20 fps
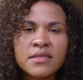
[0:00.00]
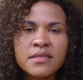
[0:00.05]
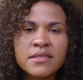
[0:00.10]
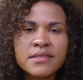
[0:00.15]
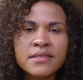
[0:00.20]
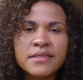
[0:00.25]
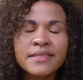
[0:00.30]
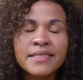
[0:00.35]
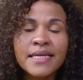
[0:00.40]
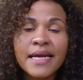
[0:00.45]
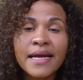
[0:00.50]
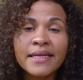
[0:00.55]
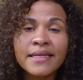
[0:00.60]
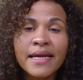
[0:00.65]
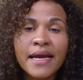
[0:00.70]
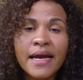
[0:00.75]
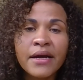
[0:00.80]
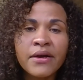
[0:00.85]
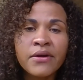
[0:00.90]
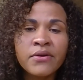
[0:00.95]
stand
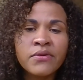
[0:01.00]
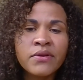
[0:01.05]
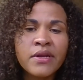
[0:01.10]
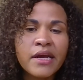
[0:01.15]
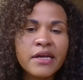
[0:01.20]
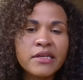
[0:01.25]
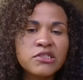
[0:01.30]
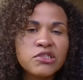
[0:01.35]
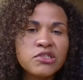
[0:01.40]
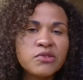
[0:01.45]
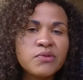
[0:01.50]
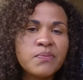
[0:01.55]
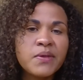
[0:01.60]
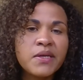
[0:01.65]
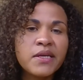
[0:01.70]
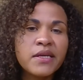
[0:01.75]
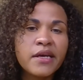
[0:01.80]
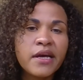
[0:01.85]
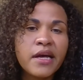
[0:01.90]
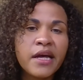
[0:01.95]
out and to
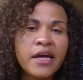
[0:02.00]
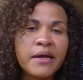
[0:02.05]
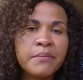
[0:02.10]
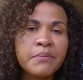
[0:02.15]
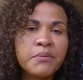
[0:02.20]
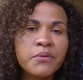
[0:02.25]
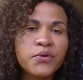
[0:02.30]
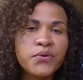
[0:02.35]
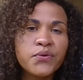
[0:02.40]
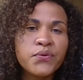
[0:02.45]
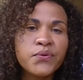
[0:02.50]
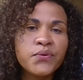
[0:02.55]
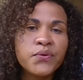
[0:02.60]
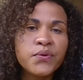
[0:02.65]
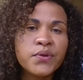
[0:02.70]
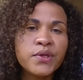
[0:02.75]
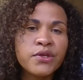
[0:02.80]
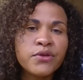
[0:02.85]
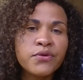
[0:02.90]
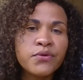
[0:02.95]
become
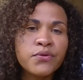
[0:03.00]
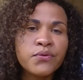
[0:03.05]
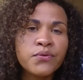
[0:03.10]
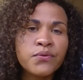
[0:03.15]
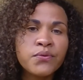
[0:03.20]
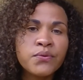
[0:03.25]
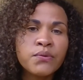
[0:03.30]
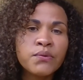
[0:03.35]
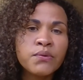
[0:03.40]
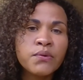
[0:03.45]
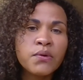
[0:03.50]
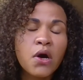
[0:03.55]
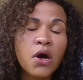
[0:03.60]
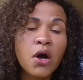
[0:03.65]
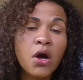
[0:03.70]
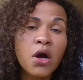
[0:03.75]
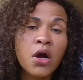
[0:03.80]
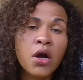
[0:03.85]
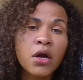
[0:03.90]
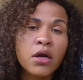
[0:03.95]
who you
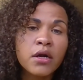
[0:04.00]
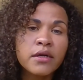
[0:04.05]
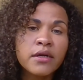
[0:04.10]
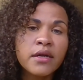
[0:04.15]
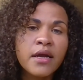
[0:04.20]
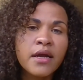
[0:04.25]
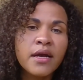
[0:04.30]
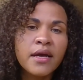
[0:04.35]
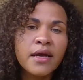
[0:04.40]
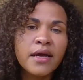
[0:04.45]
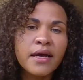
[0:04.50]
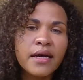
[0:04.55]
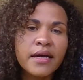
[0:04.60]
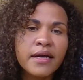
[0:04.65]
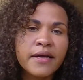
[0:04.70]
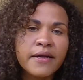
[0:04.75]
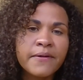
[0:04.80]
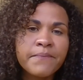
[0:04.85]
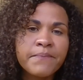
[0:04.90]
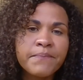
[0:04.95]
are.
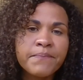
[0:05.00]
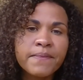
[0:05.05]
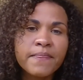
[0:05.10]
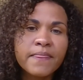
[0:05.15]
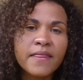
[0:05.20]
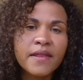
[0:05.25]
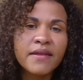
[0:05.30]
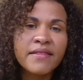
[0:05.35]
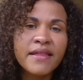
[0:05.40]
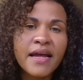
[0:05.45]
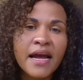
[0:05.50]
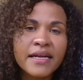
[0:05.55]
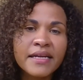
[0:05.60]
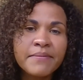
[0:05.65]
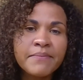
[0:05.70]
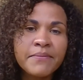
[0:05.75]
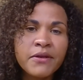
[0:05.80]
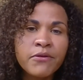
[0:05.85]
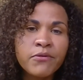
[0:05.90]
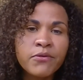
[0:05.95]
That
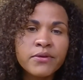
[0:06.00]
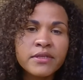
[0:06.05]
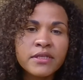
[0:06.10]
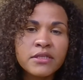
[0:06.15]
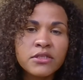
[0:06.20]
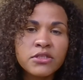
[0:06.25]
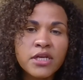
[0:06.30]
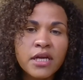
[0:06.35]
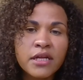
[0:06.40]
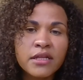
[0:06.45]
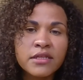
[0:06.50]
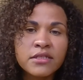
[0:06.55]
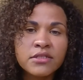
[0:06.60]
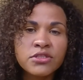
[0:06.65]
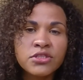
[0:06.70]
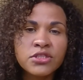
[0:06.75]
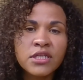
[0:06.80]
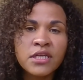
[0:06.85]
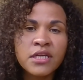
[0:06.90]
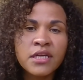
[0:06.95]
can be really
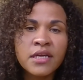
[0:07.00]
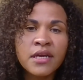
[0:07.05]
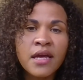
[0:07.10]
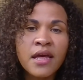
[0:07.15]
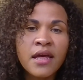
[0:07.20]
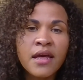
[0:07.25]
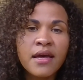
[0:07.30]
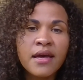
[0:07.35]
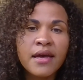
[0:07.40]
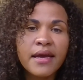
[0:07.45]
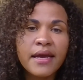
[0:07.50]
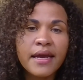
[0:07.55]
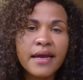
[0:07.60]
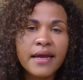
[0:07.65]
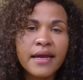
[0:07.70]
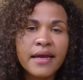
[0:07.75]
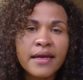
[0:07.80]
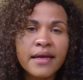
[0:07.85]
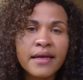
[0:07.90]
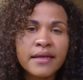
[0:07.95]
challenging,
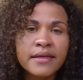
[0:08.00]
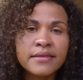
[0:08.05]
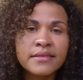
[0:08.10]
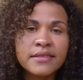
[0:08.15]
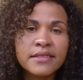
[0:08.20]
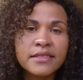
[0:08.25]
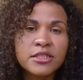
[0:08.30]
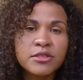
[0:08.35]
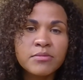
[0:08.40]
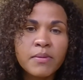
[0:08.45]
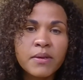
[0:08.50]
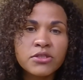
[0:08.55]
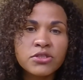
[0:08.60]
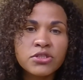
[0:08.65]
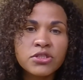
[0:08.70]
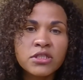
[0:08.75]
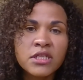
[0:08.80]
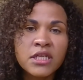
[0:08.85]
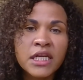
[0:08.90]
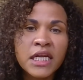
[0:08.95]
and
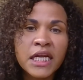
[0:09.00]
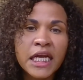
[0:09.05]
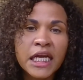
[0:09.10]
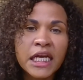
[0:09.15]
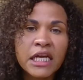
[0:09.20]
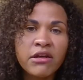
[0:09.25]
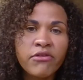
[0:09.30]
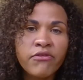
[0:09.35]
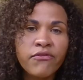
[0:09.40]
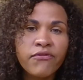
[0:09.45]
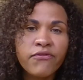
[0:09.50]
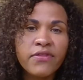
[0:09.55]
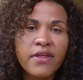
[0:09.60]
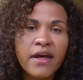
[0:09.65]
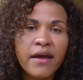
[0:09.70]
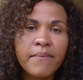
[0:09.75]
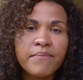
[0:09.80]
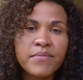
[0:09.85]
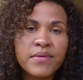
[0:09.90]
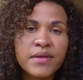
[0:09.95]
especially if
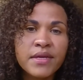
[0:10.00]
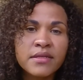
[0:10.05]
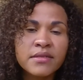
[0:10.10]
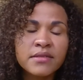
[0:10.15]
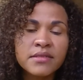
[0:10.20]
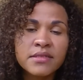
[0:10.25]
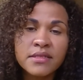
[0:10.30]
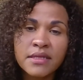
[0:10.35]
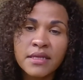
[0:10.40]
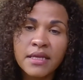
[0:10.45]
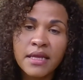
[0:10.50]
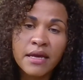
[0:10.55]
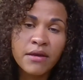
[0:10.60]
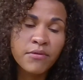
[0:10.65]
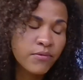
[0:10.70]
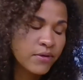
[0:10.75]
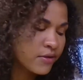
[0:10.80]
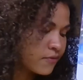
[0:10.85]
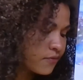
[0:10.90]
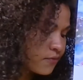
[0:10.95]
that means,
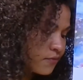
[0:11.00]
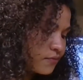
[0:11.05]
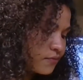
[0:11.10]
like we've